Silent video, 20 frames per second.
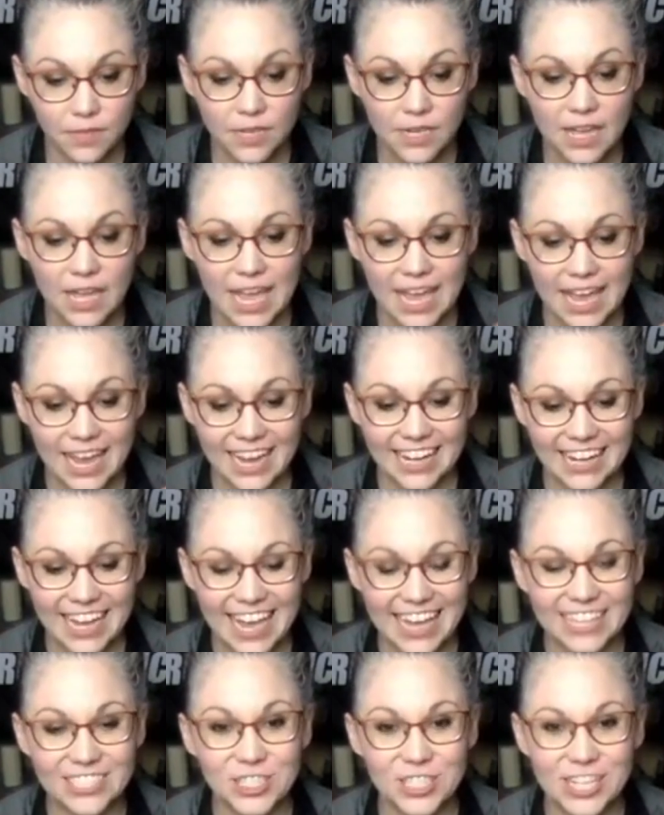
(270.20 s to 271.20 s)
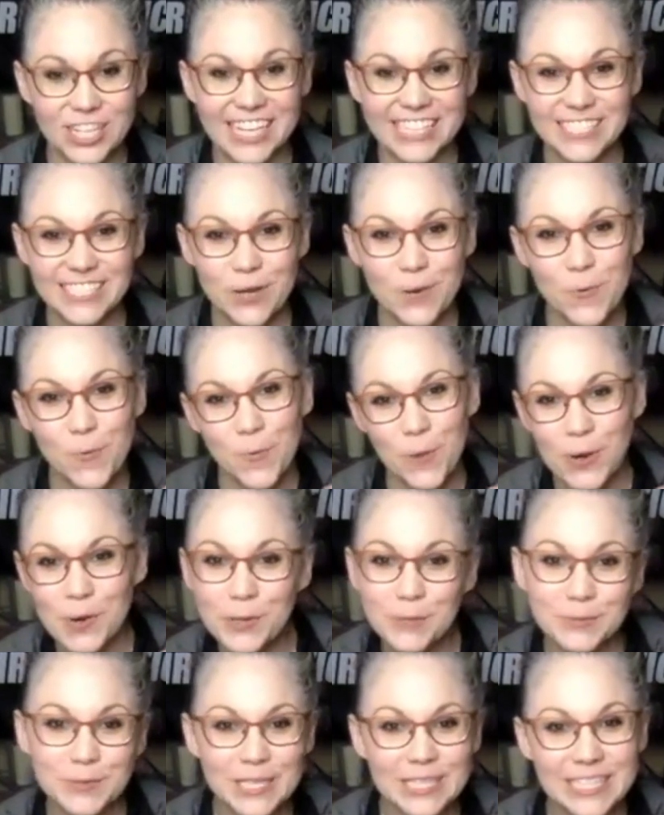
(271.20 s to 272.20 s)
And hey, Janessa,
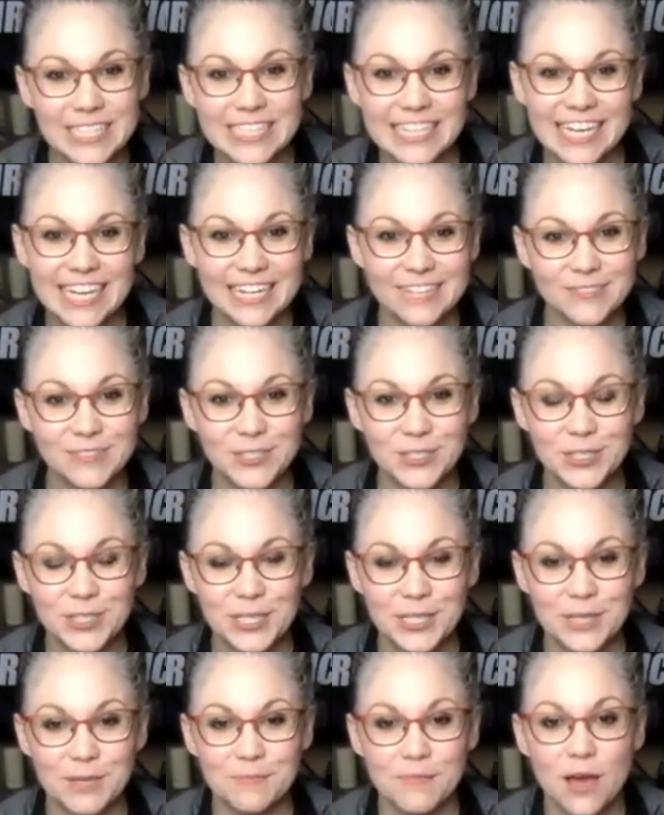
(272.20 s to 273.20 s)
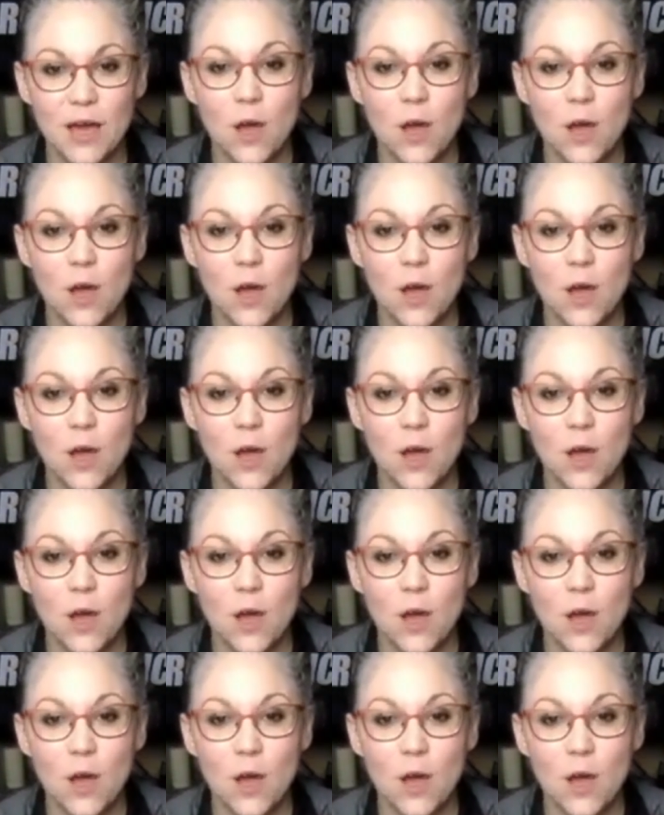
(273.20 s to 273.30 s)
welcome to the live stream.